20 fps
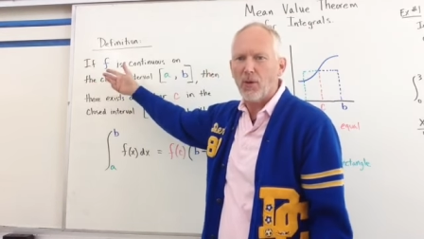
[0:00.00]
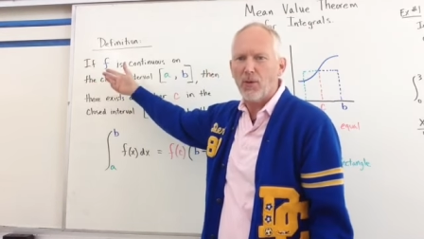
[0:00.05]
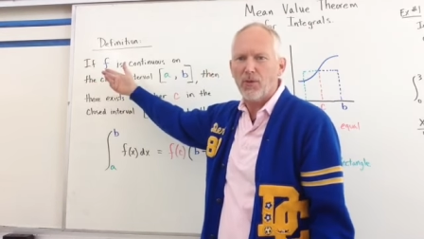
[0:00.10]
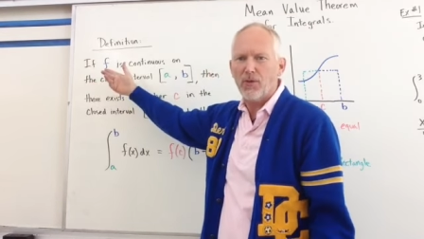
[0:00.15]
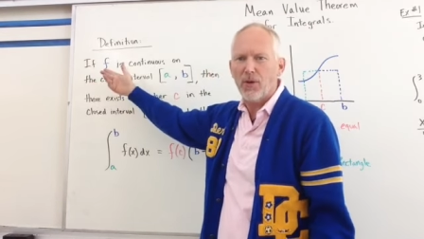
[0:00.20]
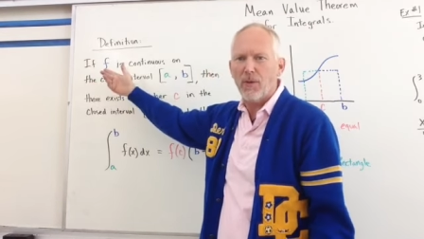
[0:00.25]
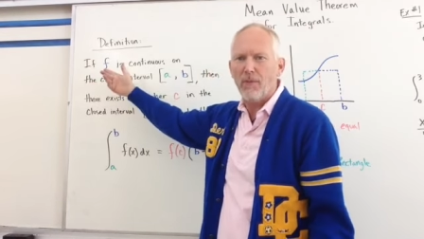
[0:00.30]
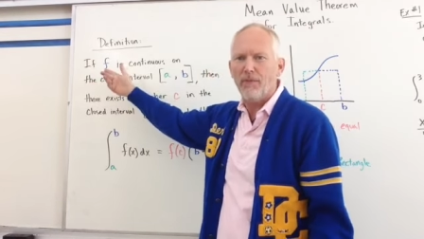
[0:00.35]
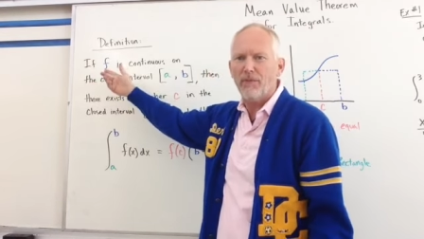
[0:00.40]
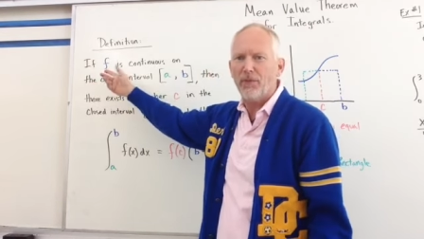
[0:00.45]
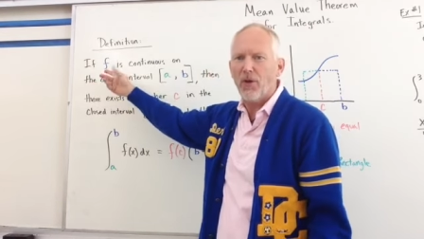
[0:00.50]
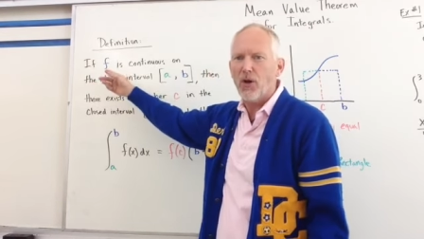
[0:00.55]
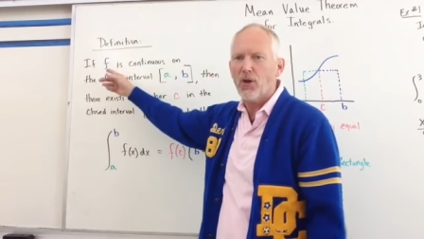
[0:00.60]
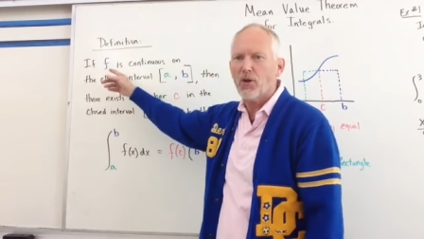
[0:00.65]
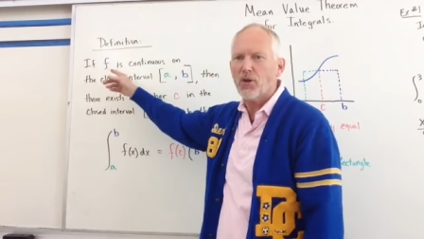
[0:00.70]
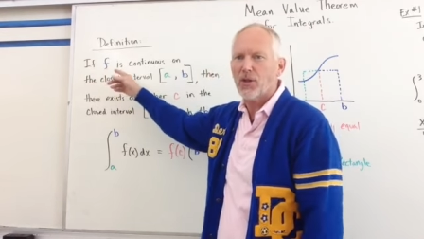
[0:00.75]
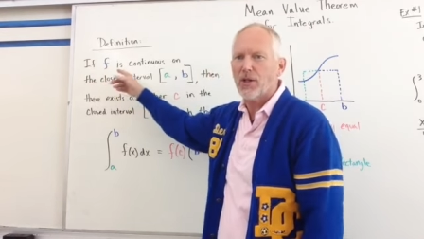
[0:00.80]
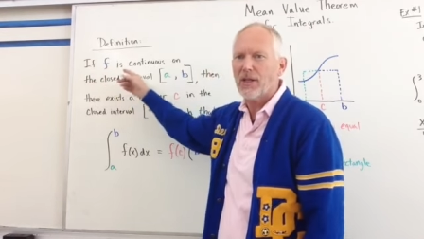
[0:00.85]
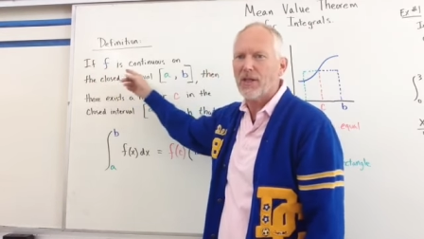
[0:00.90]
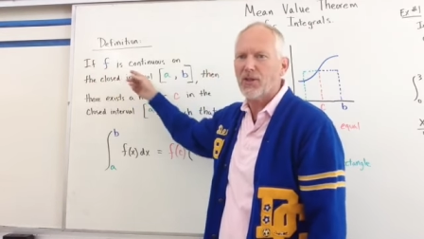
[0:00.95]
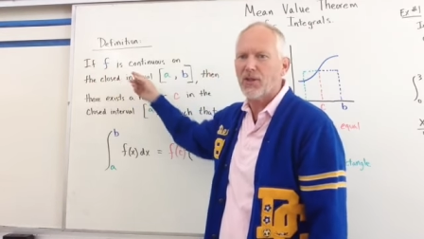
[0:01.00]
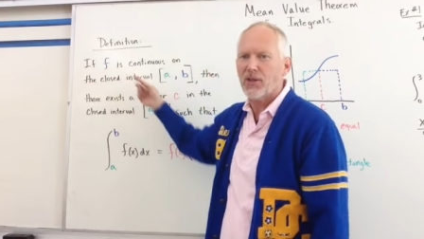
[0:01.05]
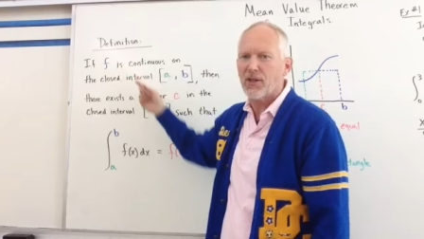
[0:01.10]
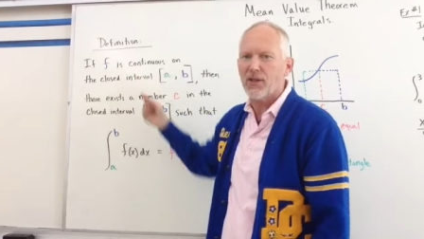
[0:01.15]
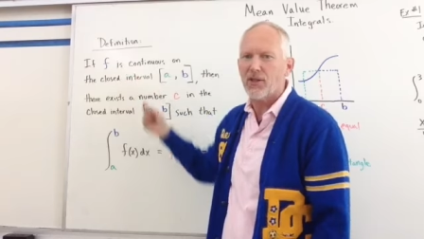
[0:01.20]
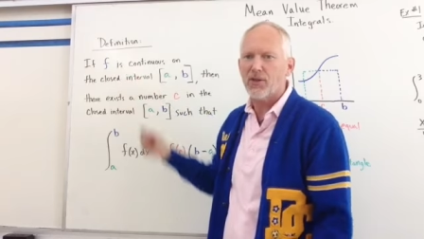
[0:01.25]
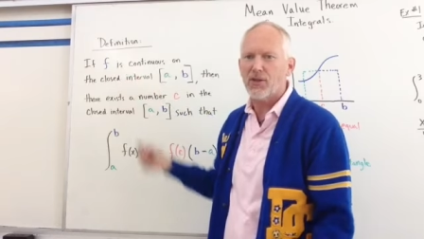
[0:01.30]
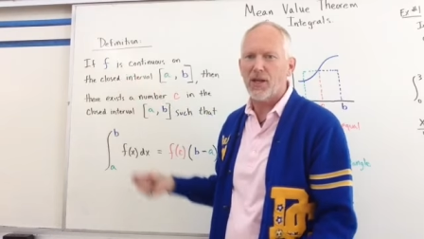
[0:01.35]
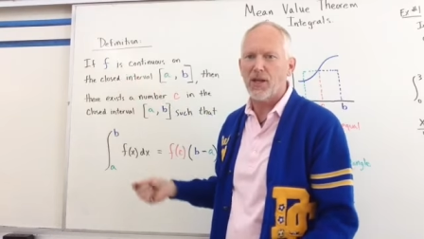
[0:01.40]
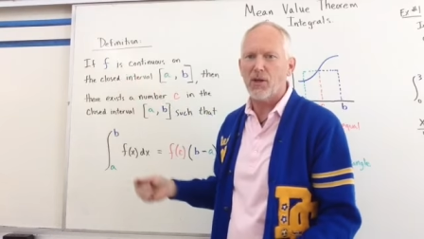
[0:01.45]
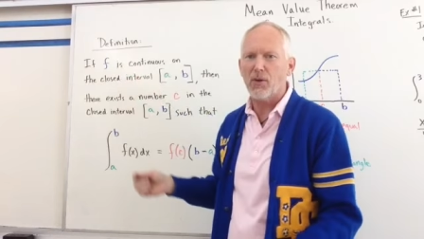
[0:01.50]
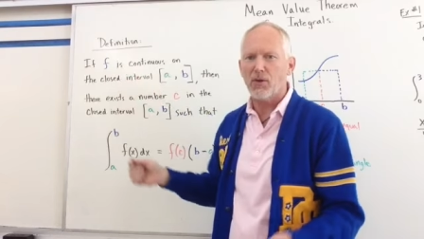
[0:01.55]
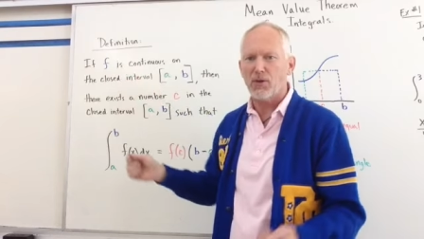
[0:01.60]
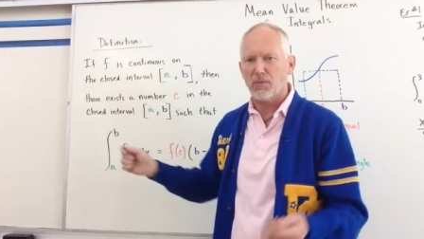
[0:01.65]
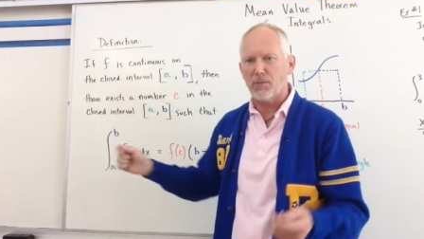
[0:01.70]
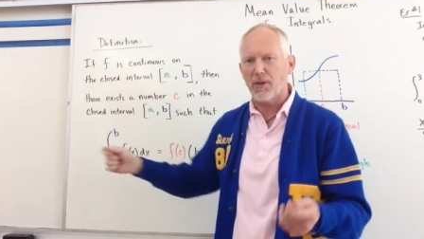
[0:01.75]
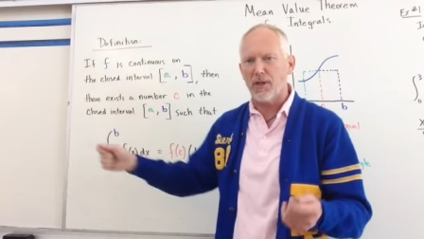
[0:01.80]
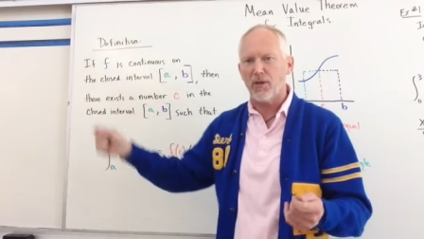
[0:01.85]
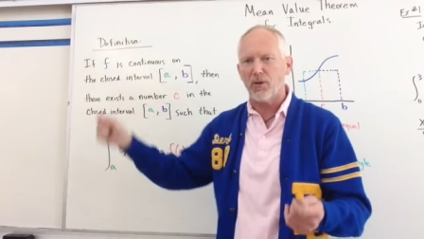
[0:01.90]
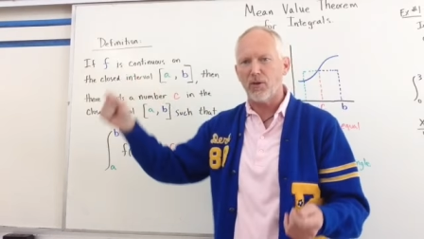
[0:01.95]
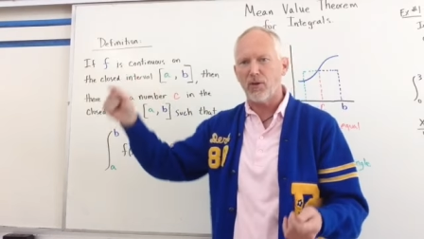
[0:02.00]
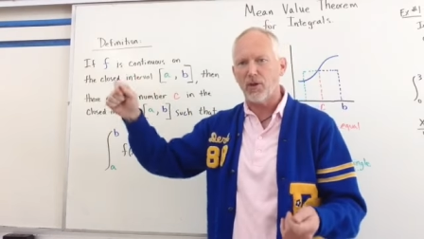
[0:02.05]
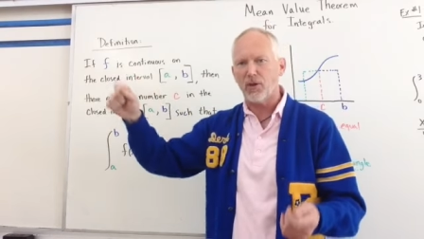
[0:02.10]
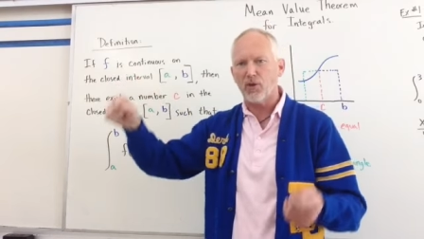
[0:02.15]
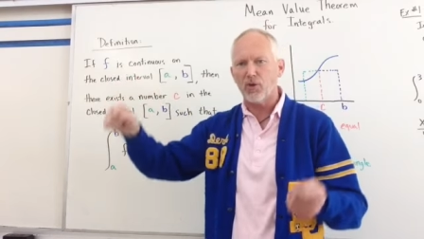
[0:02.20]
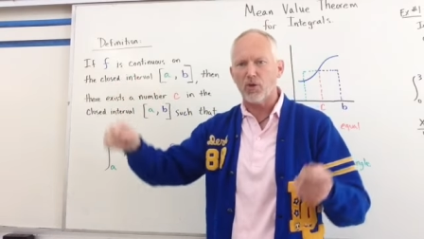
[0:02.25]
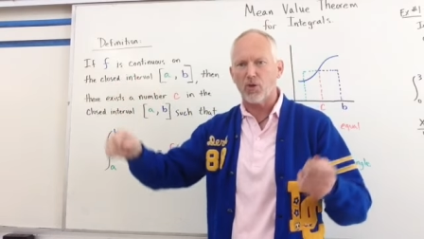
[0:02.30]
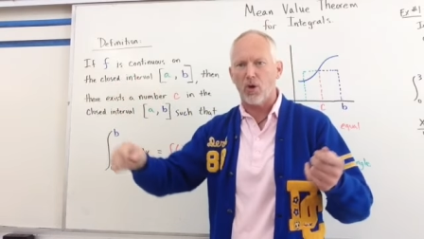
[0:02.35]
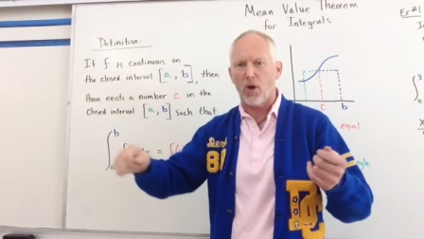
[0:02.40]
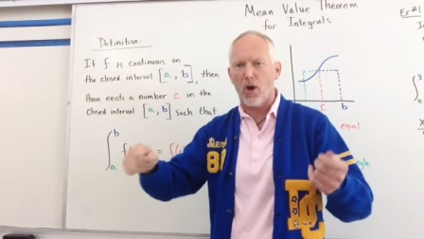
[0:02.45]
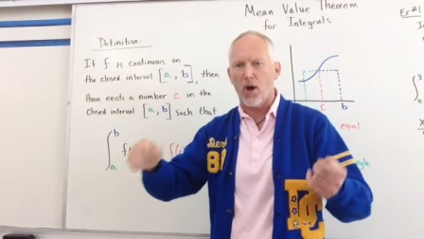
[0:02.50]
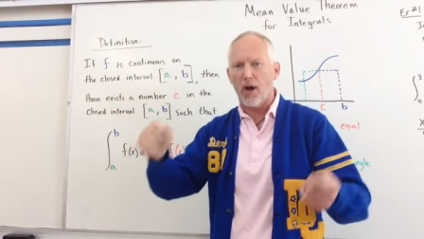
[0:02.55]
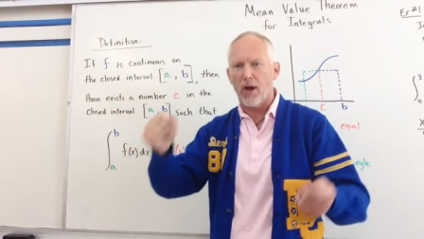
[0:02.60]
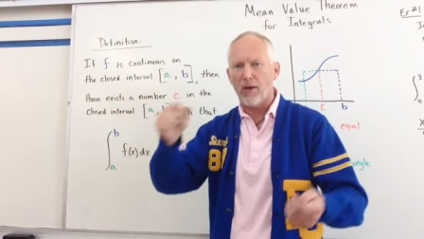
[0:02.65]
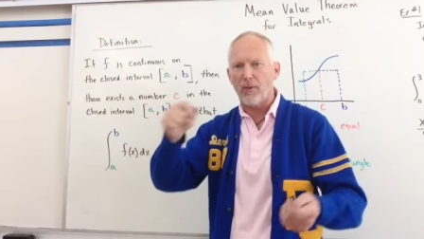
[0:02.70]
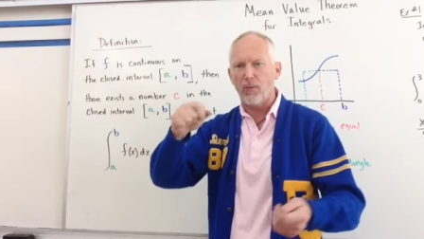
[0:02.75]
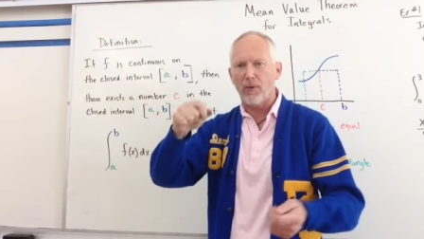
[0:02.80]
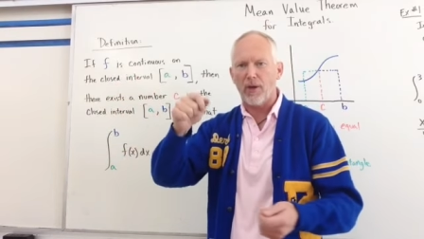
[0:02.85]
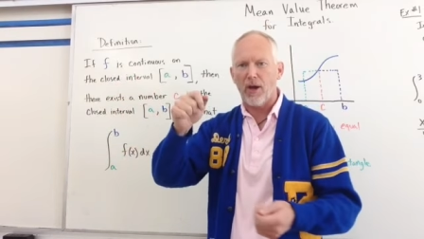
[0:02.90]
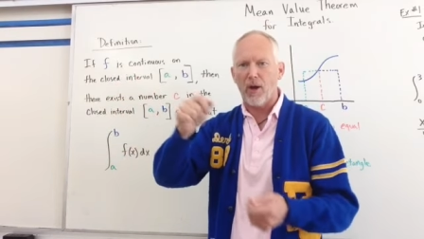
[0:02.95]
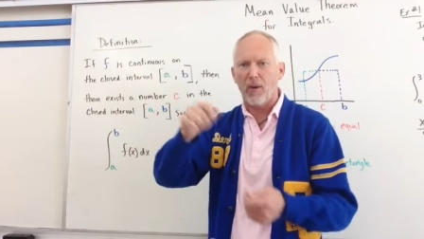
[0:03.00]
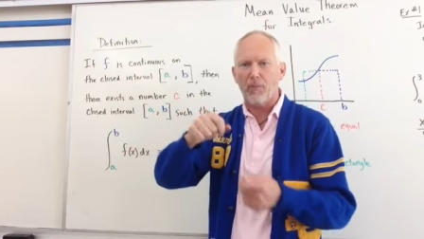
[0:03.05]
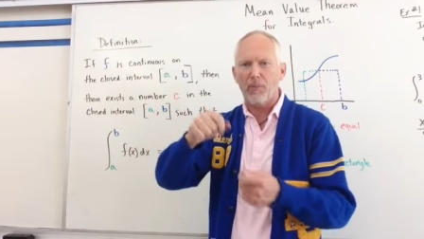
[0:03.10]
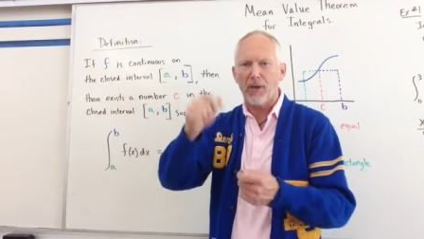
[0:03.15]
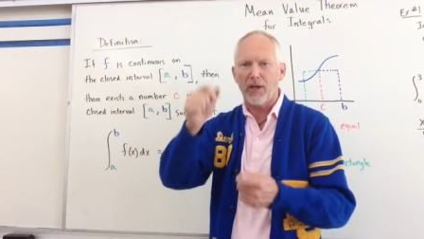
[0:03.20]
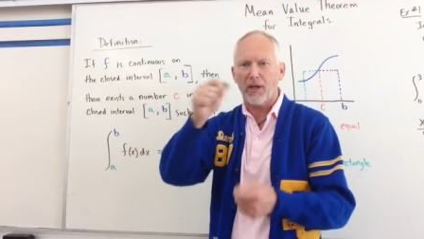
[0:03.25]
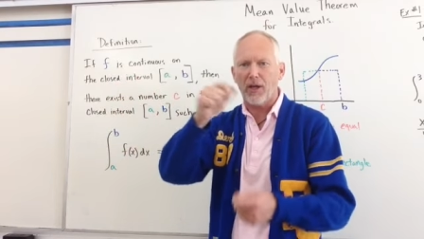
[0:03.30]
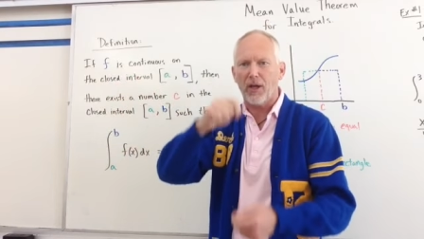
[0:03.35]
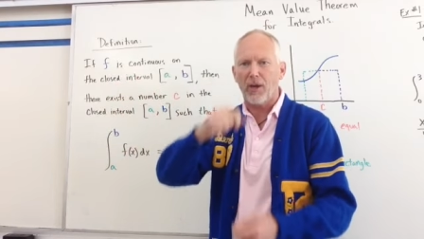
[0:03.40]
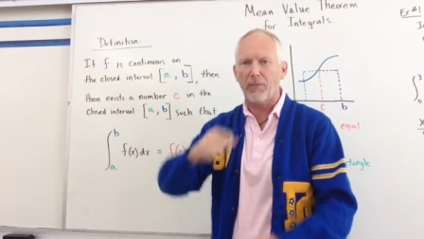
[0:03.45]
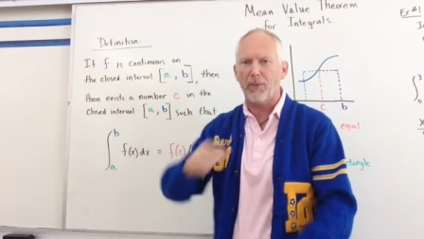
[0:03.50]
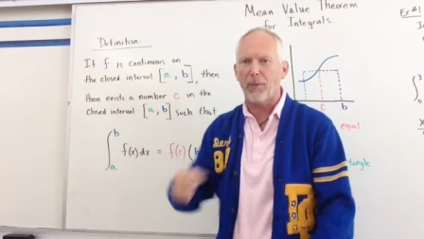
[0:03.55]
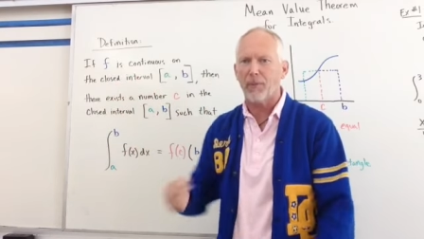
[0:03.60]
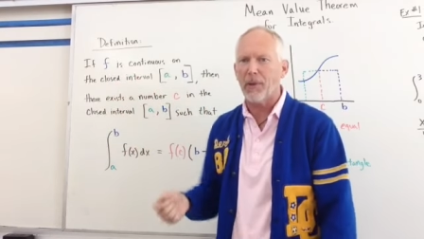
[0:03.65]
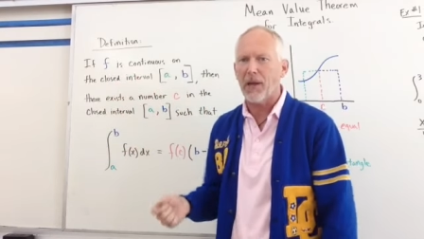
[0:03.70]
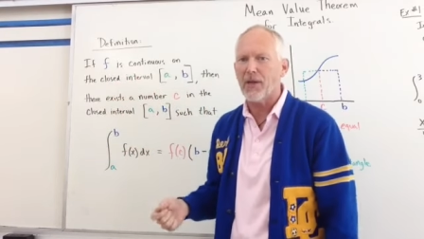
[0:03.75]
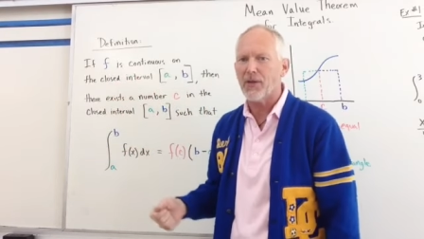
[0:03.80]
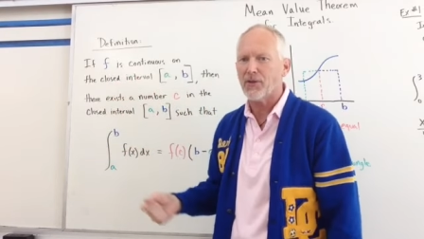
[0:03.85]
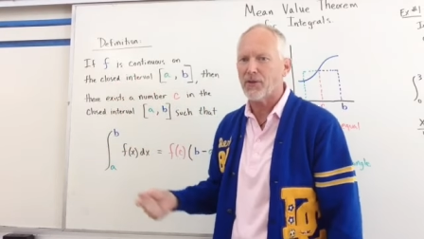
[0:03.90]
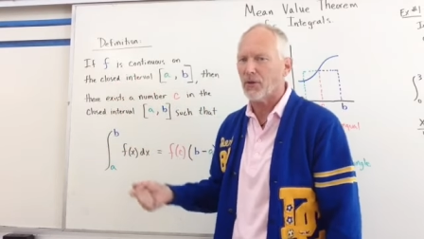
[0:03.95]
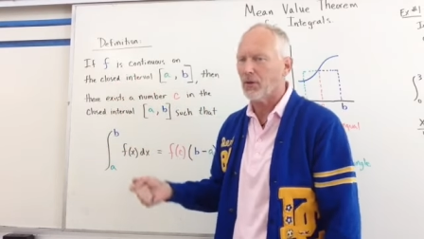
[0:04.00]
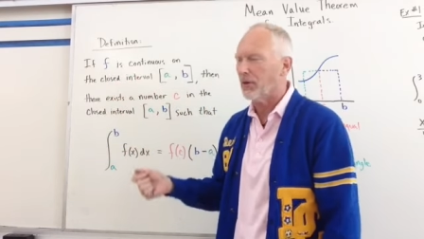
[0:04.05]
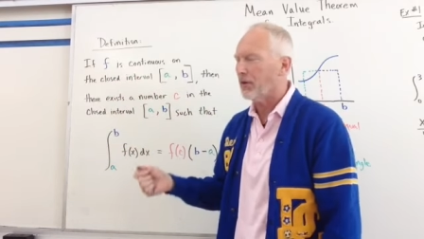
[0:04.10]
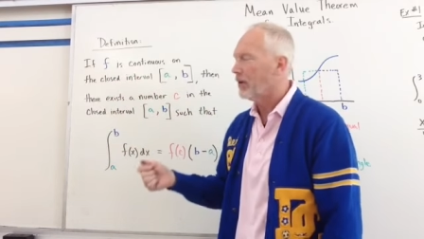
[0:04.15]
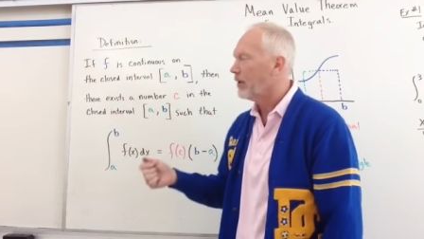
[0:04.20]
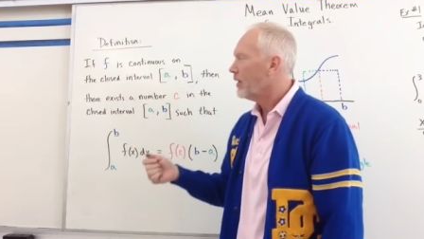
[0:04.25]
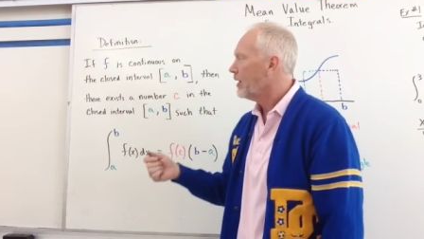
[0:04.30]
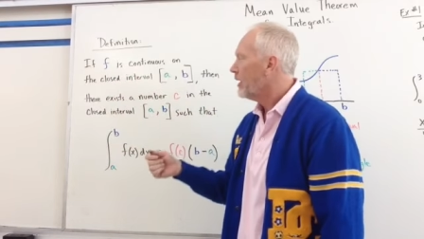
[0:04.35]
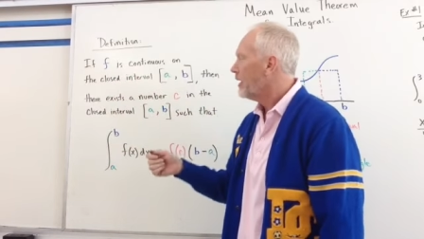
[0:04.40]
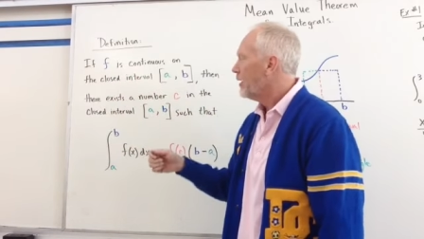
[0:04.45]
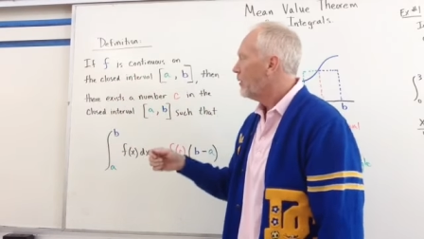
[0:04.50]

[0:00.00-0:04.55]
so some function is continuous, meaning you can draw it without picking up your pencil.